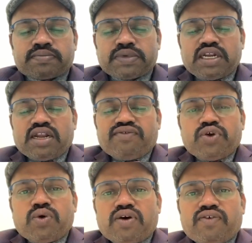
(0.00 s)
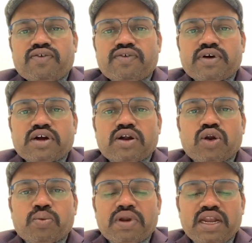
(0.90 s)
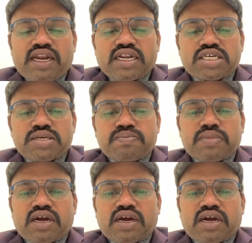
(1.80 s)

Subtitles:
In a view of global leadership,